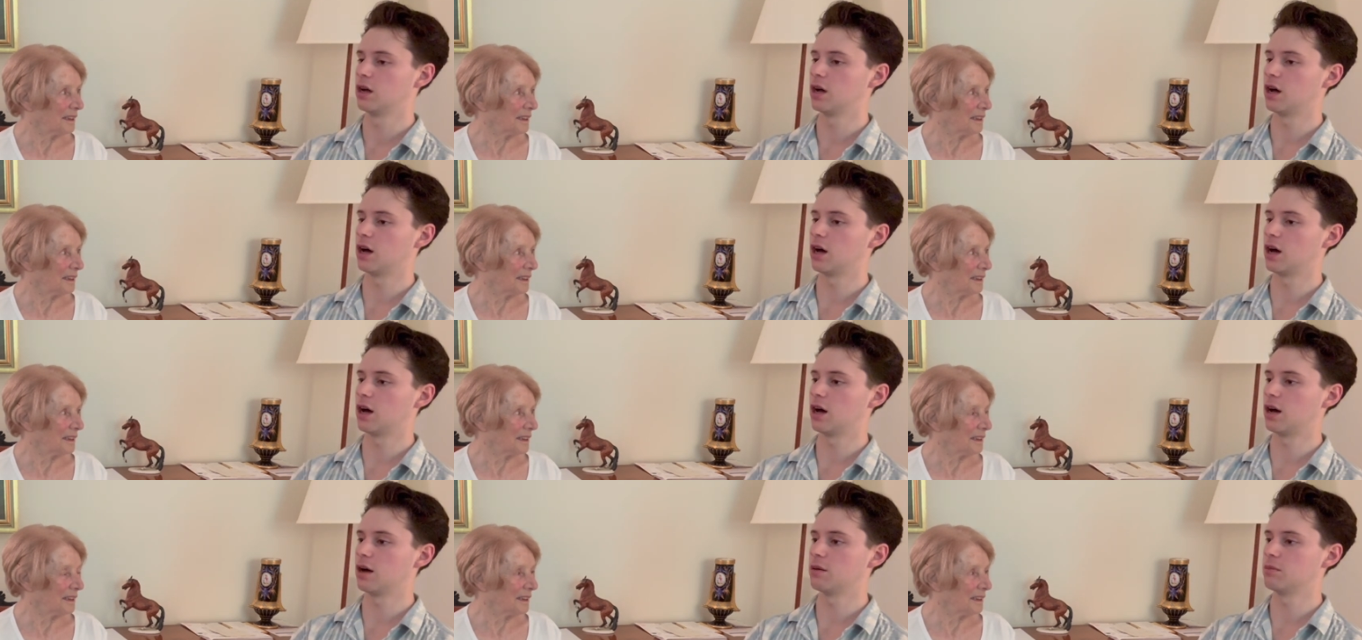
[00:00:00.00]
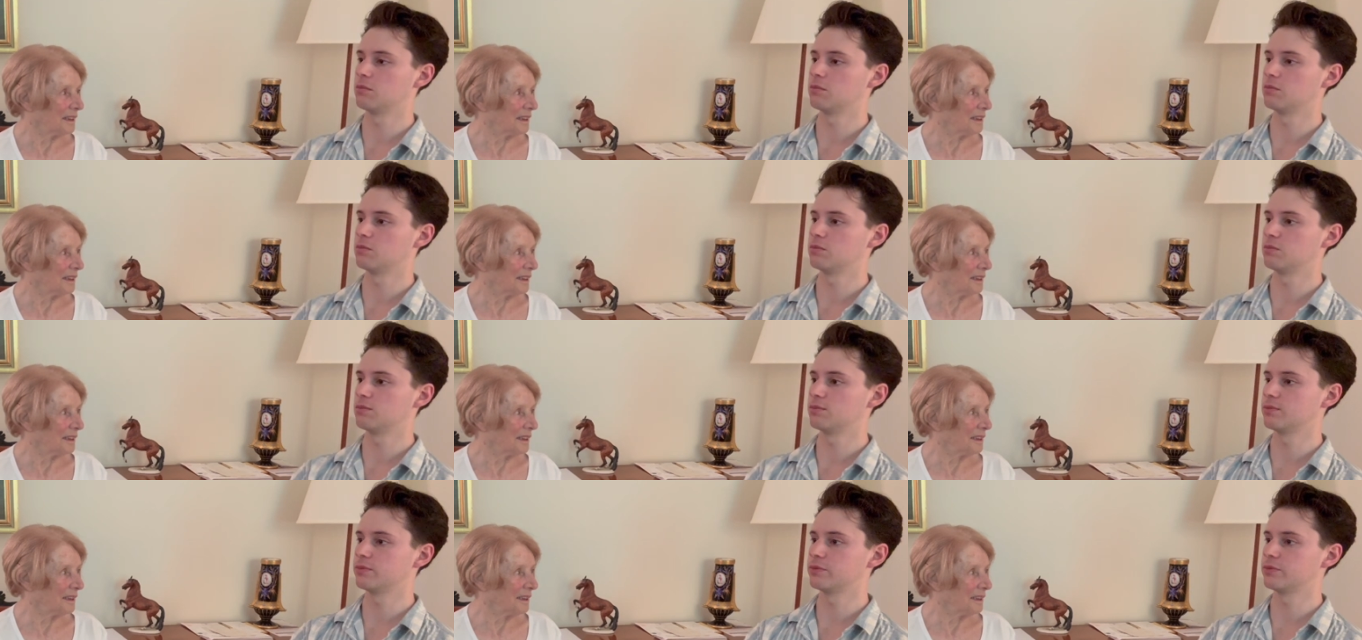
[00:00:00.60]
Speaker 1: Um,
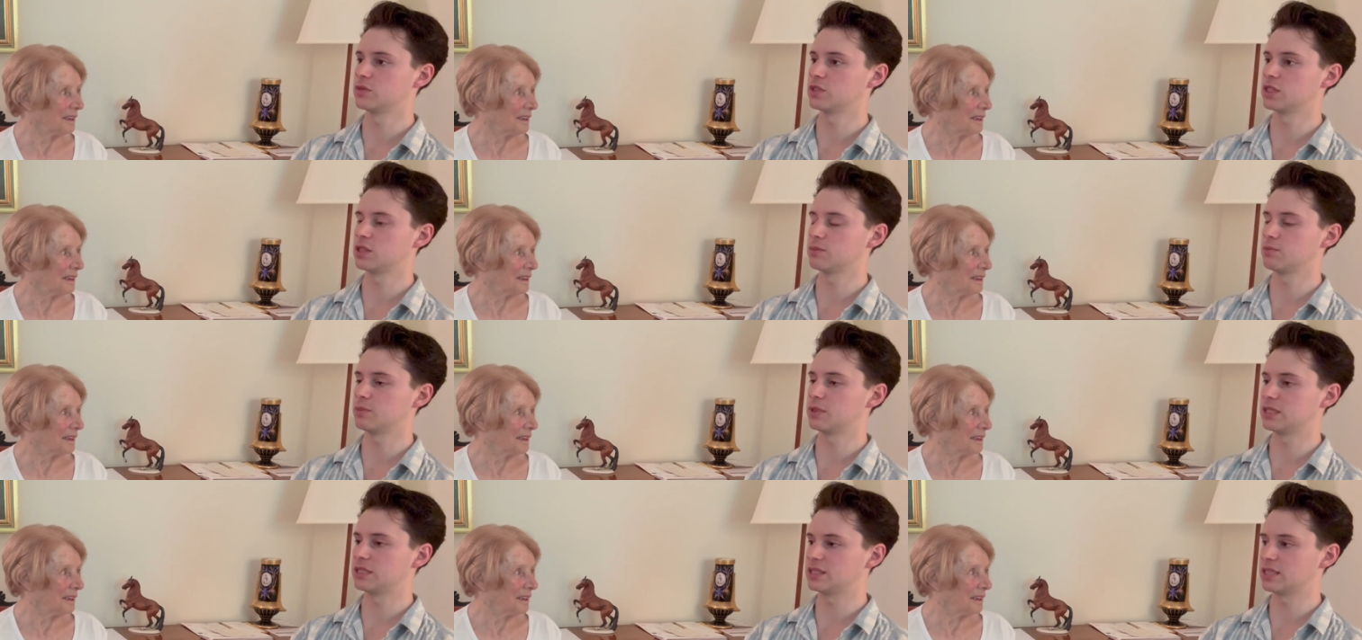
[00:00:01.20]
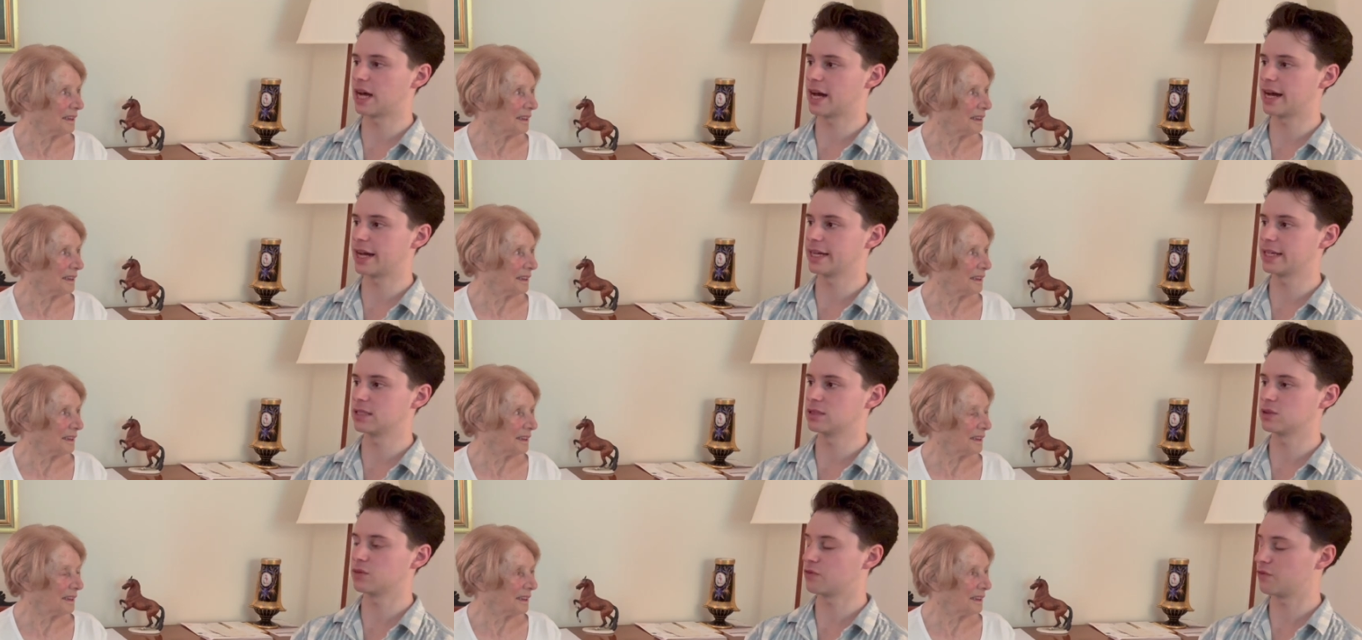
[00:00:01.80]

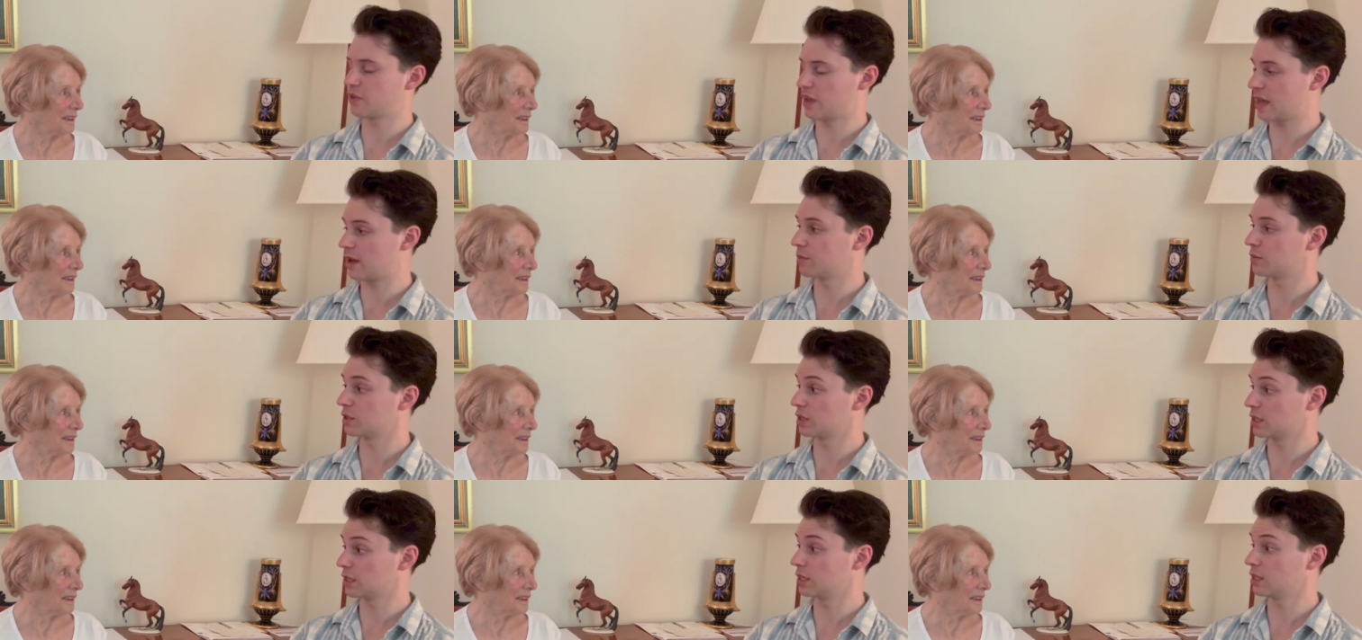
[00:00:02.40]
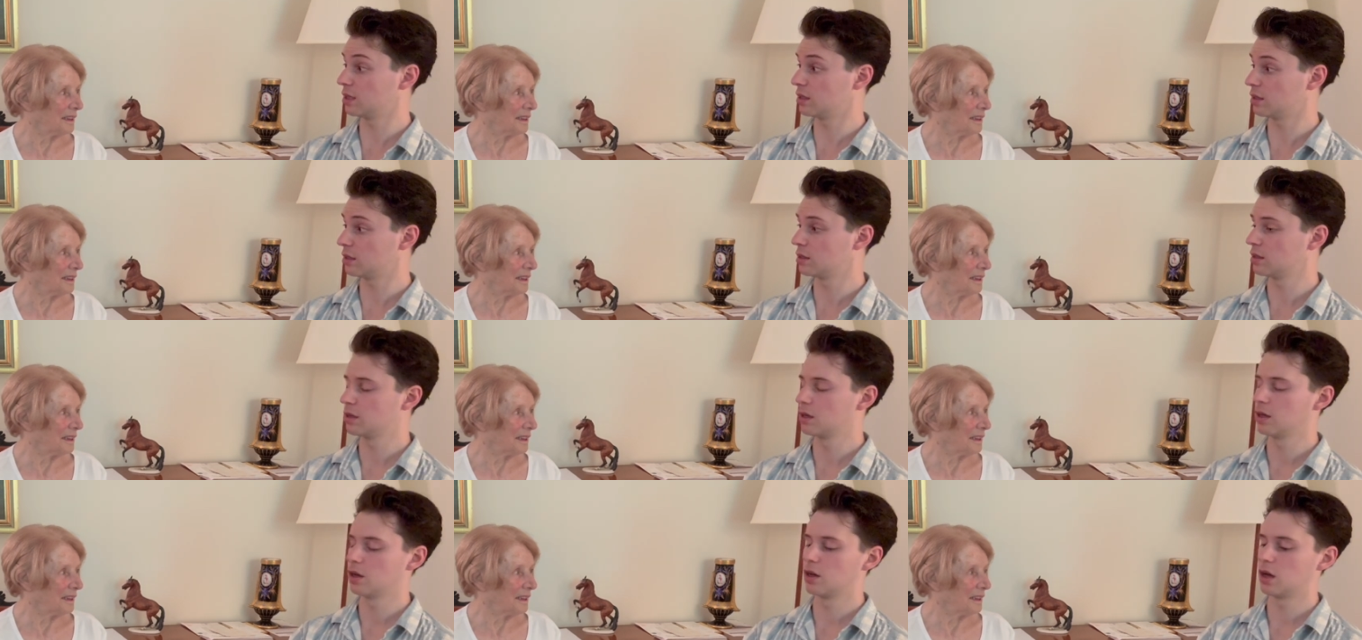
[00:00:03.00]
besides family,
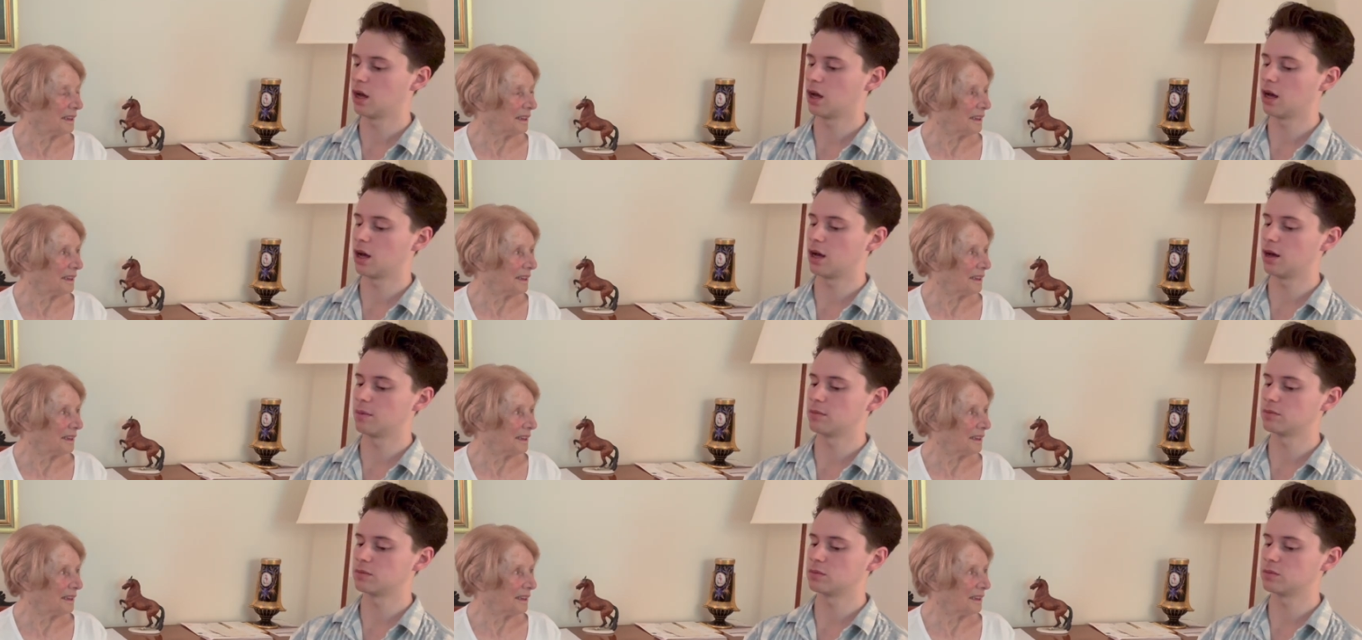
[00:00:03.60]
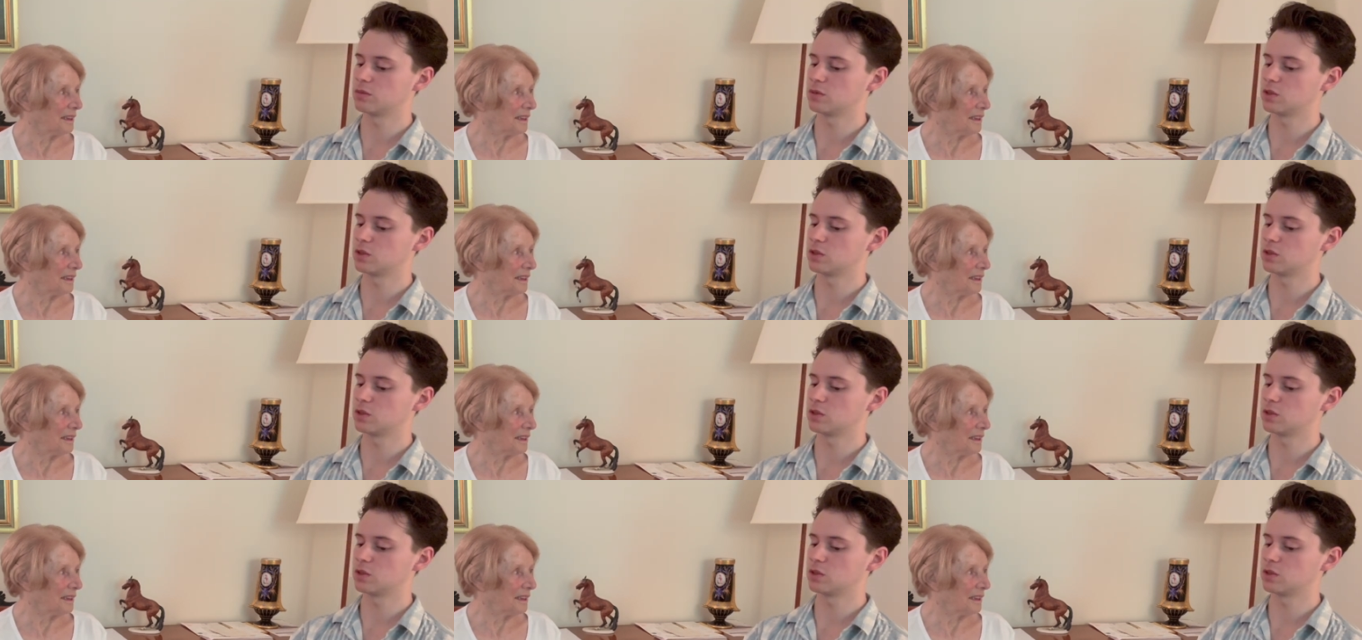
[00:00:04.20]
um,